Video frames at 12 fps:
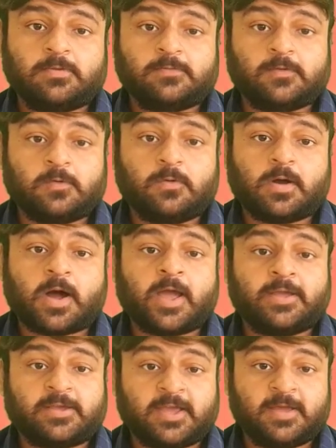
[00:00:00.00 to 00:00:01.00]
So
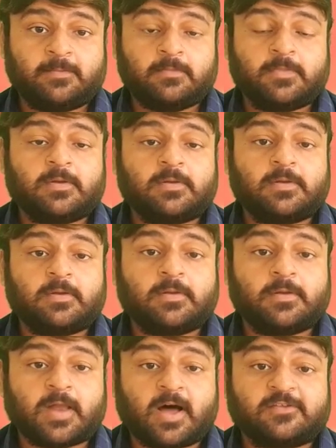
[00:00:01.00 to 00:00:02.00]
I came
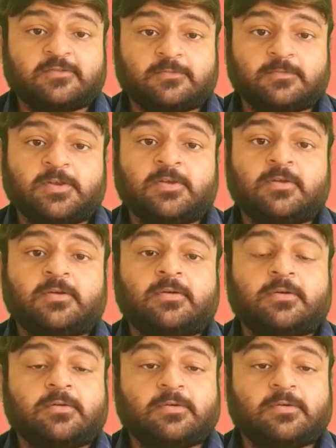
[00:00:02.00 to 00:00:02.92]
last year